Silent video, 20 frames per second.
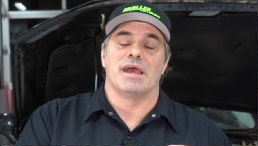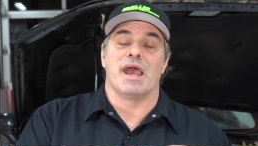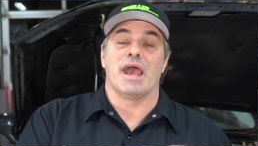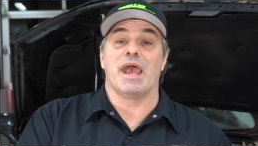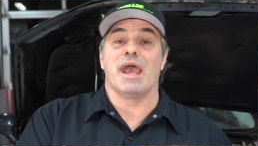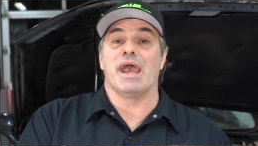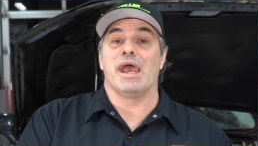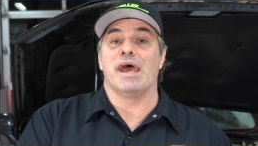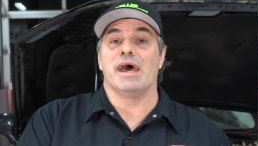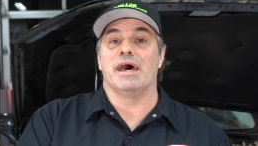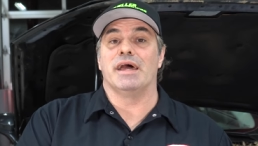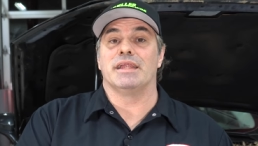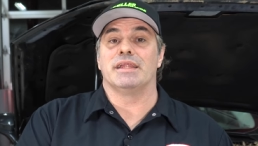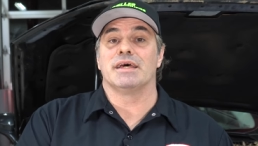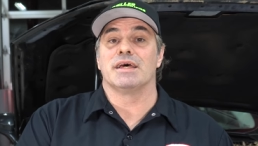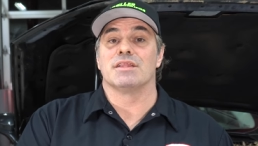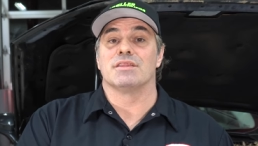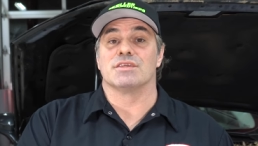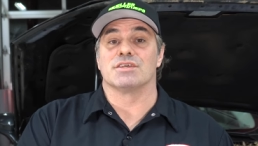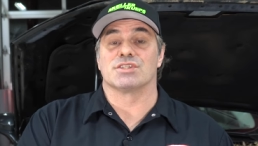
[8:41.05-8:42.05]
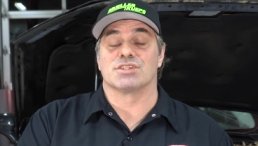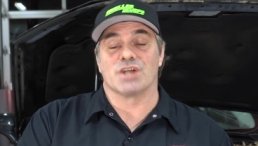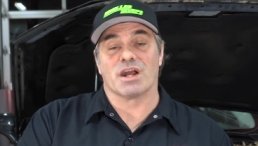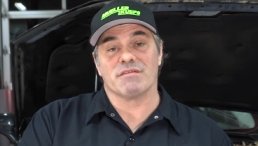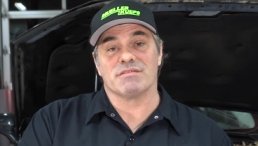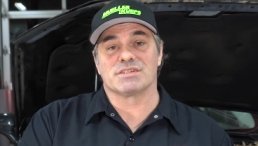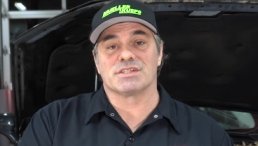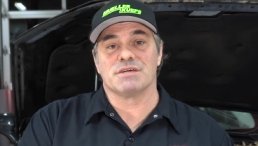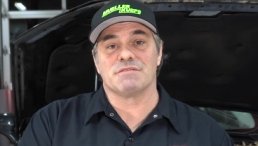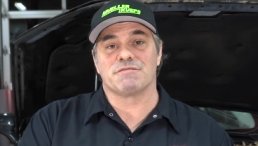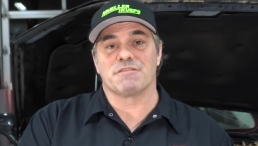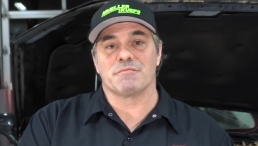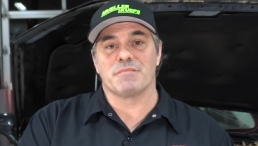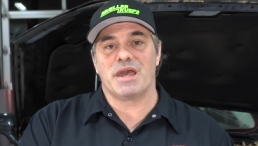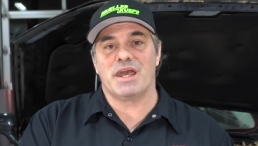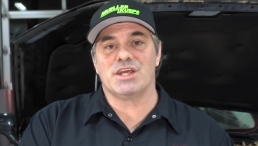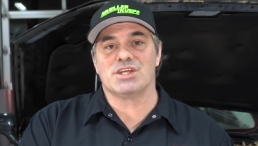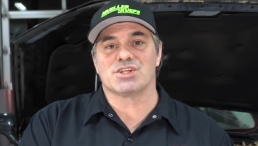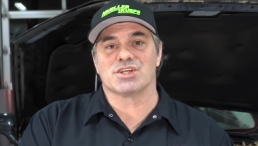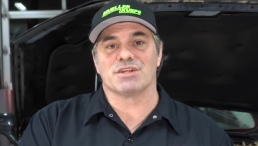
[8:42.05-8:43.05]
And the service
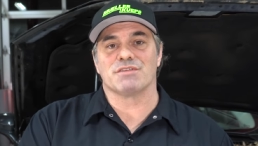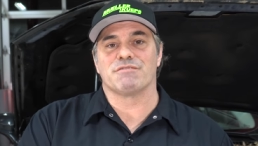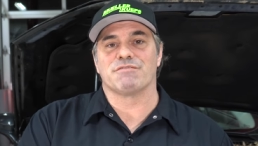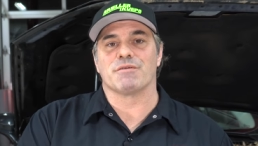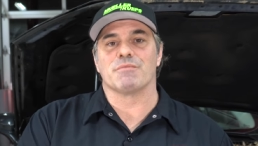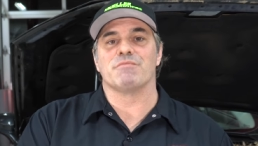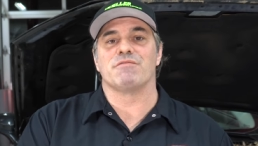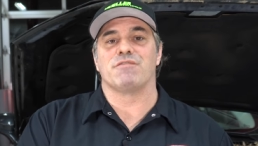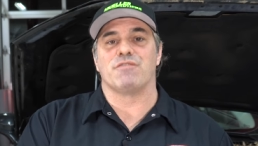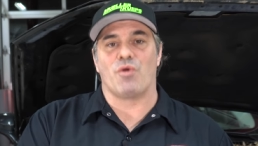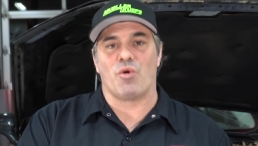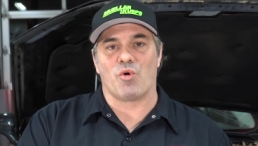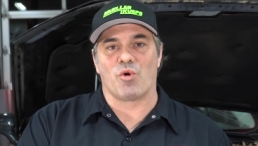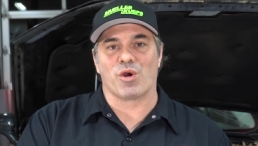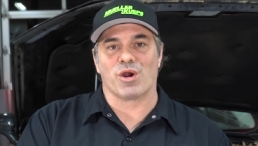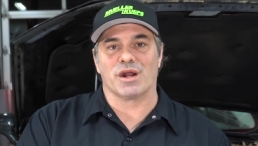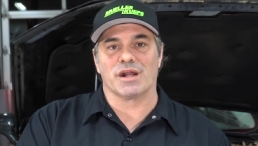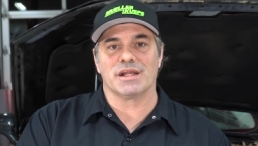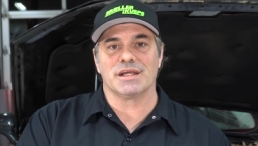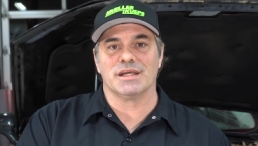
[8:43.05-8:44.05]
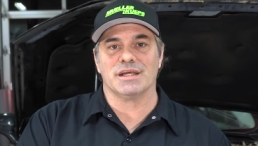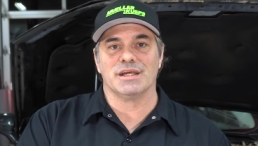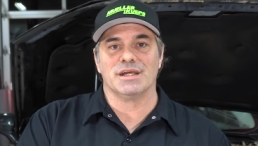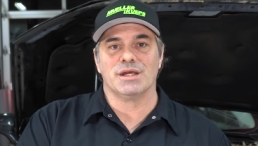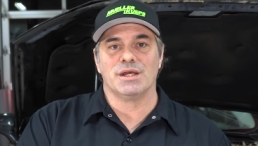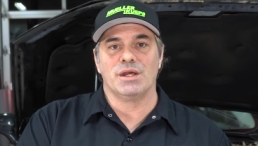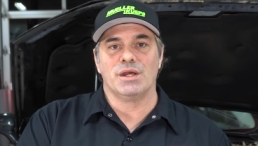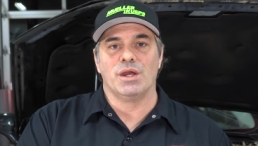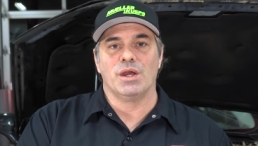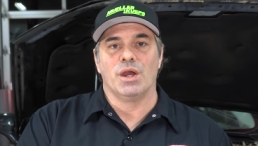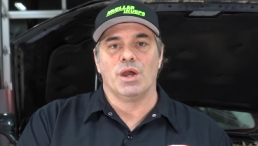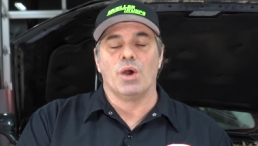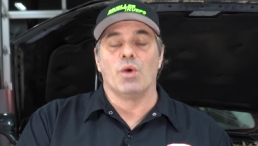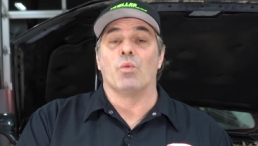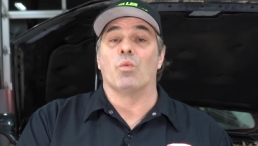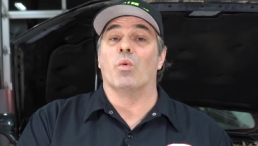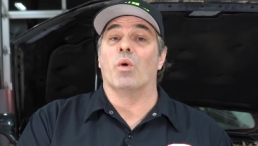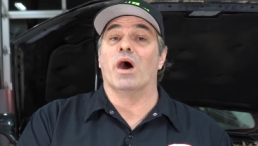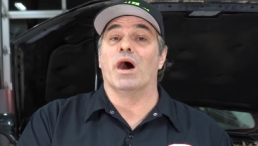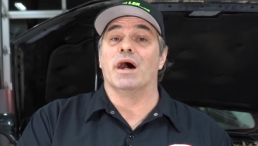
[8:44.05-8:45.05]
information from Ford
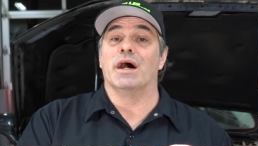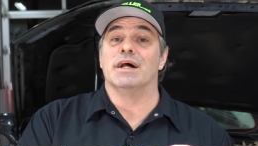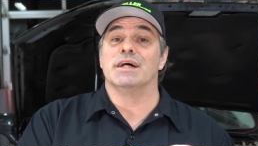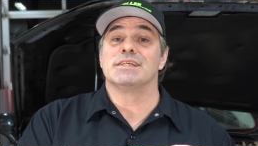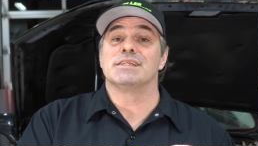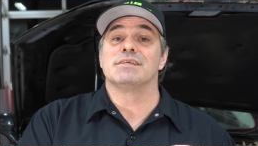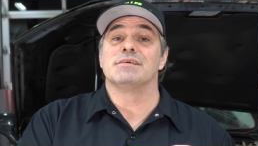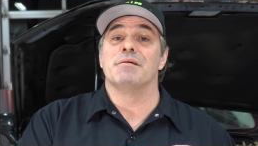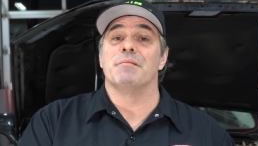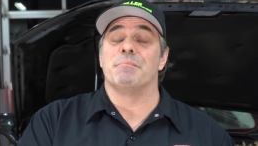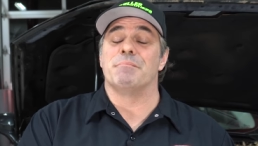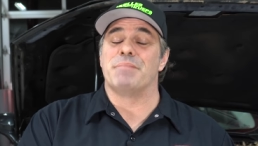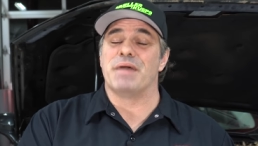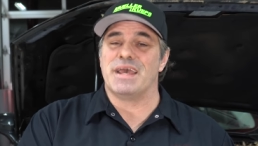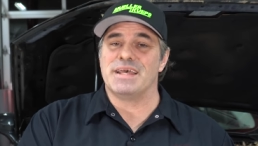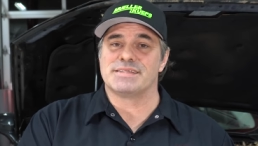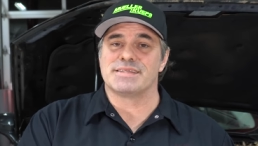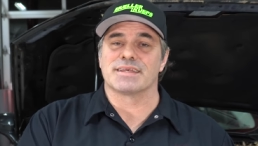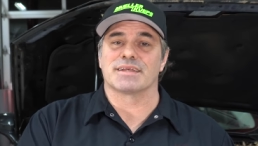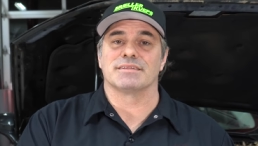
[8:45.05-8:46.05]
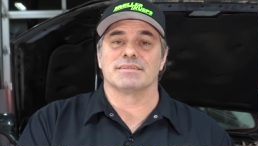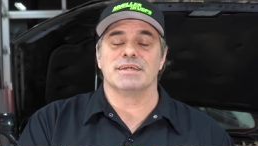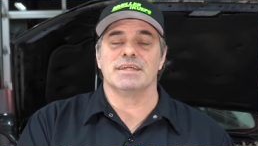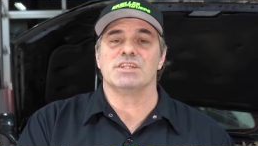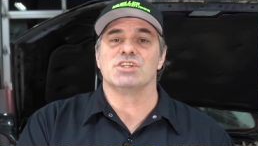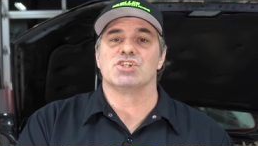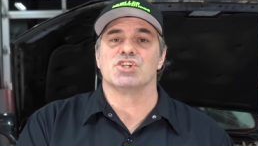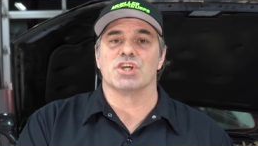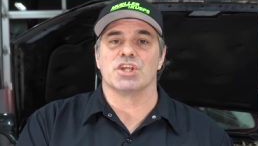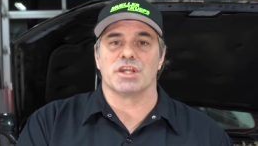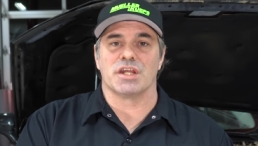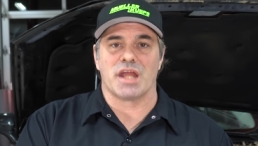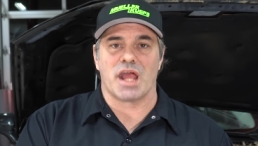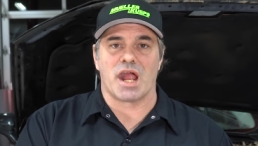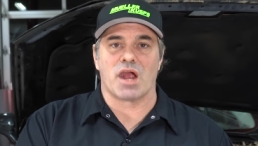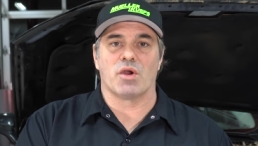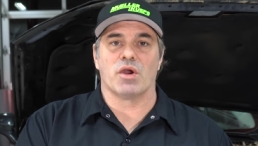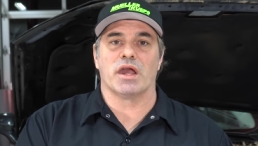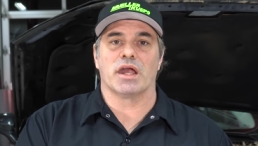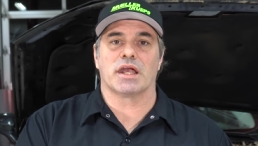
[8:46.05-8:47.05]
was basically
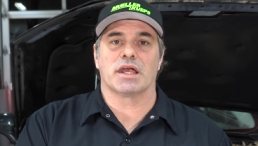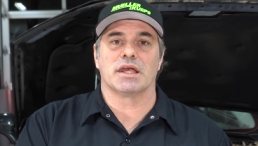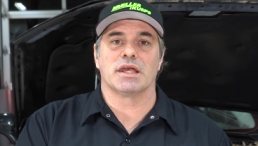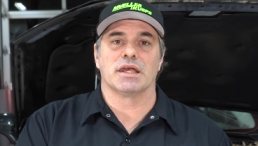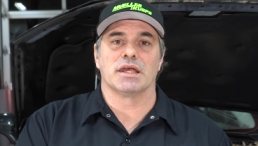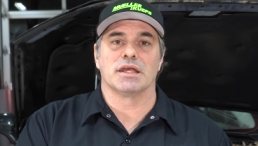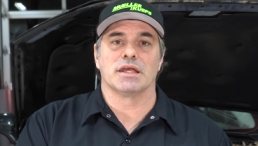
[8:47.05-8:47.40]
generic